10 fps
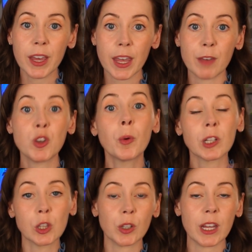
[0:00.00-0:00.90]
if you are
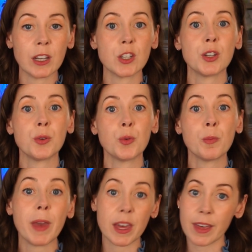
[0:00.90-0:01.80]
looking to
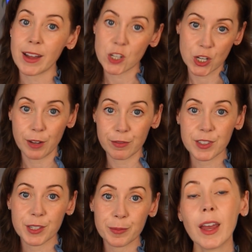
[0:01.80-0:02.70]
make that shift.